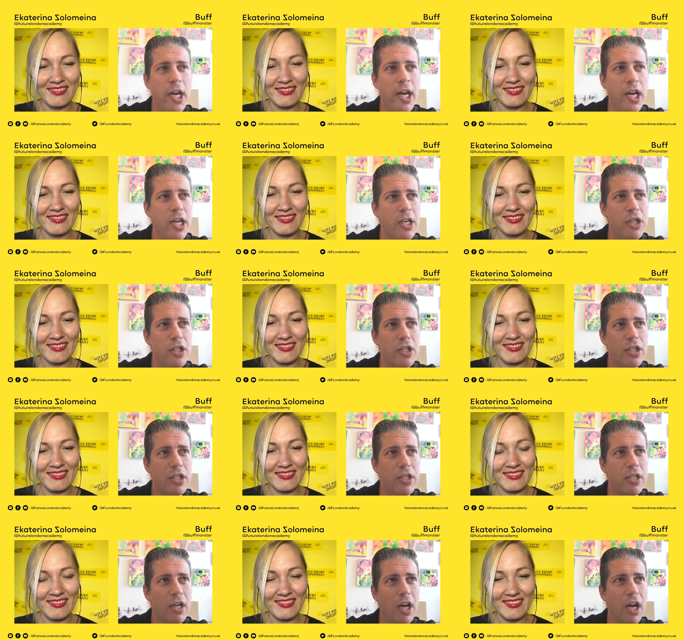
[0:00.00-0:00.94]

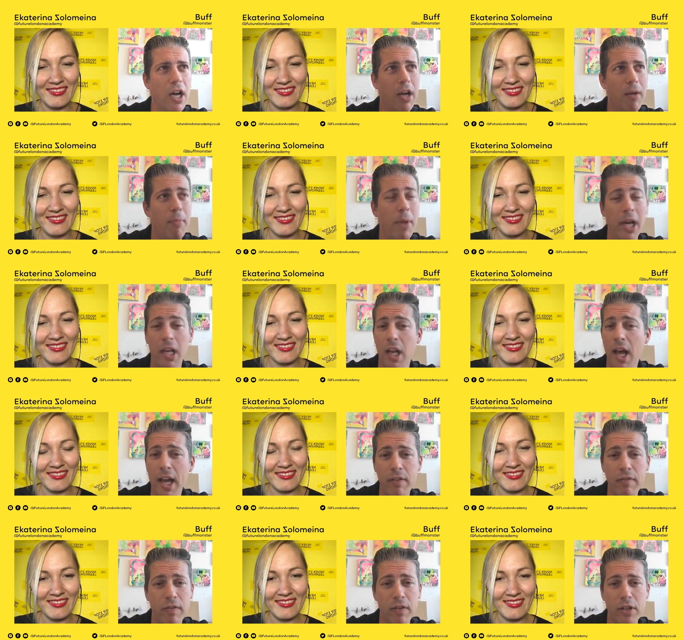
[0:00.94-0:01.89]
Speaker 1: changed uh, my
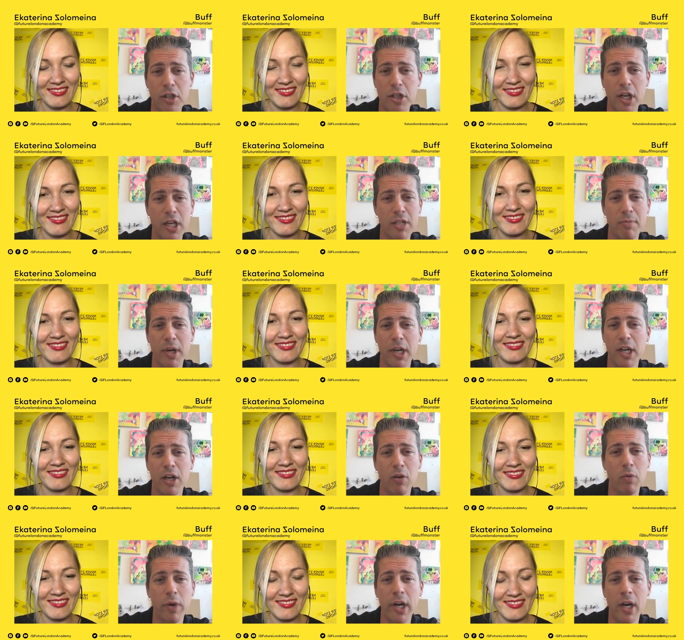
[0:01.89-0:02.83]
life. It's changed
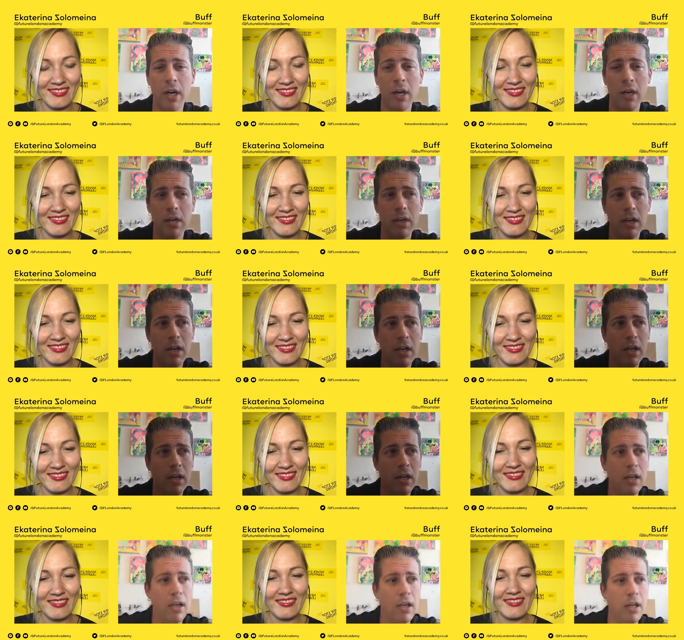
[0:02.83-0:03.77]
my career.
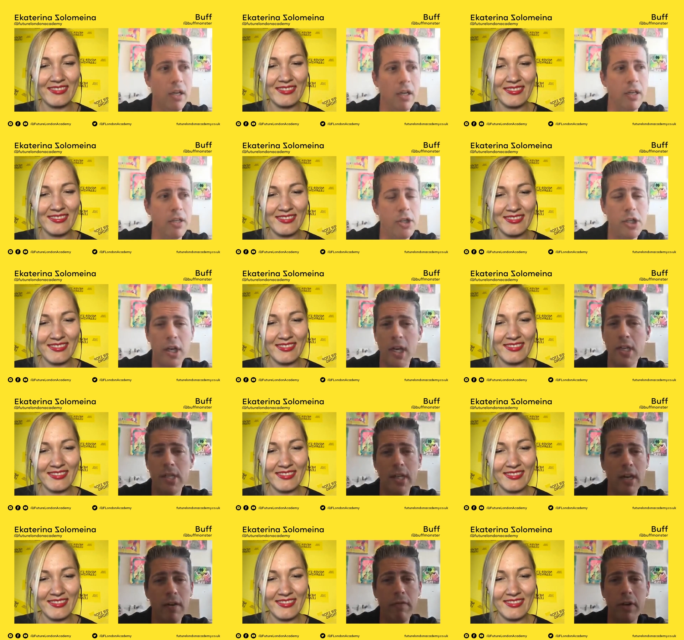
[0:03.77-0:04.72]

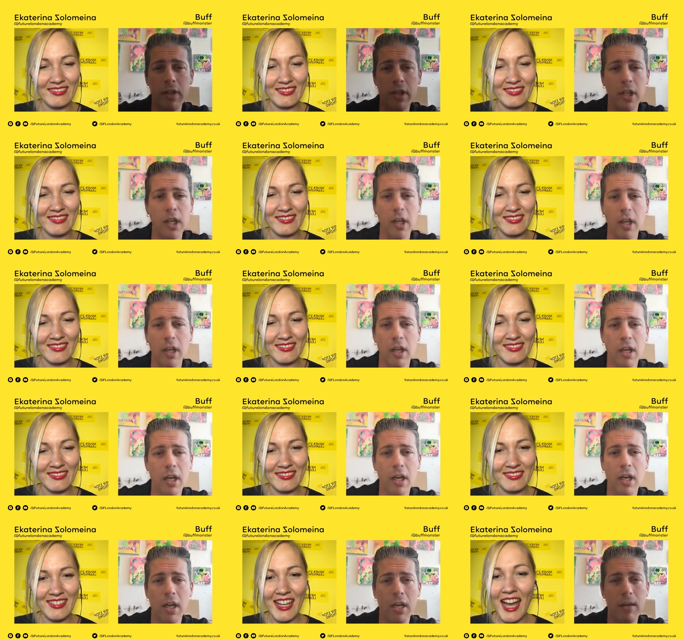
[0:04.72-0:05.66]
Changed everything.
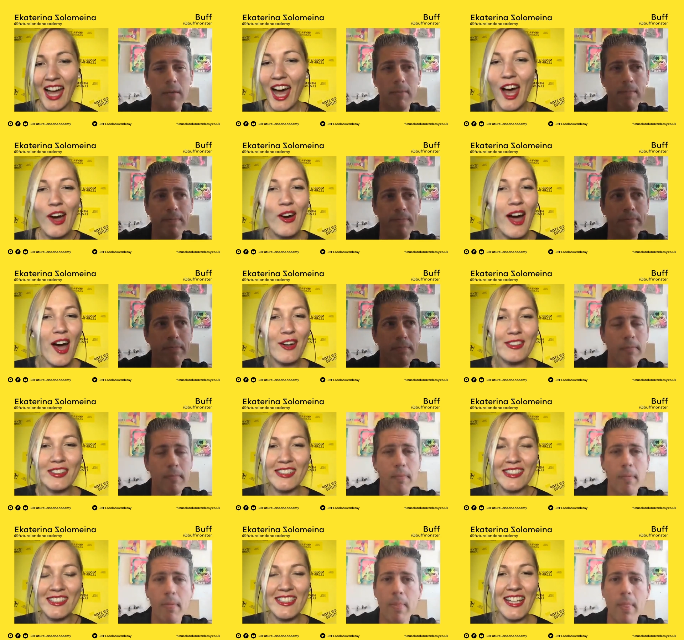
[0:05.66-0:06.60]
Speaker 2: How uh, how
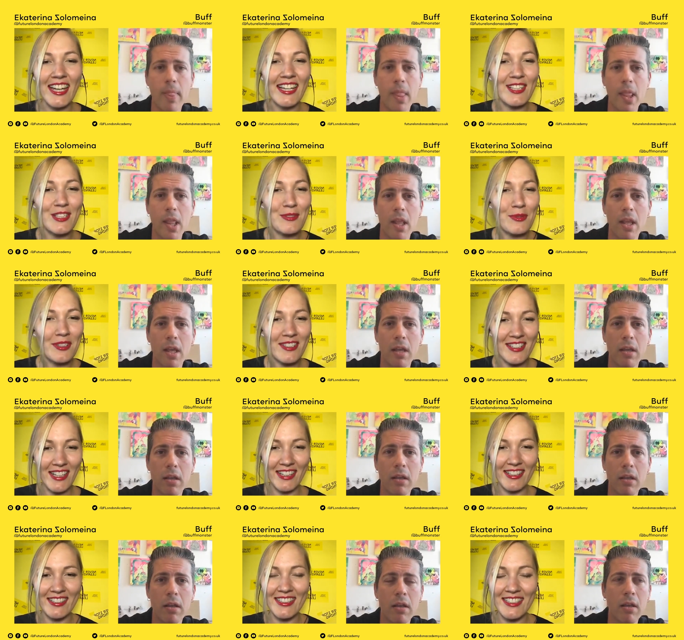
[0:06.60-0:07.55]
did it change? What
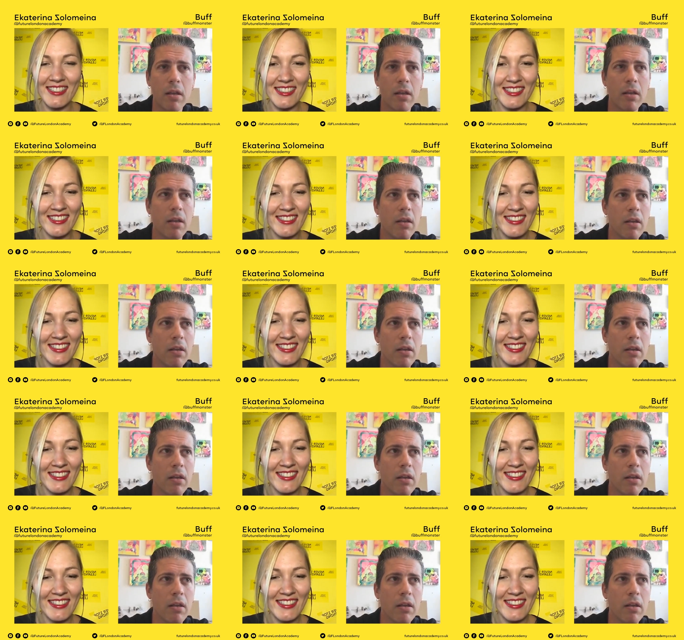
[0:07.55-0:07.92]
changed?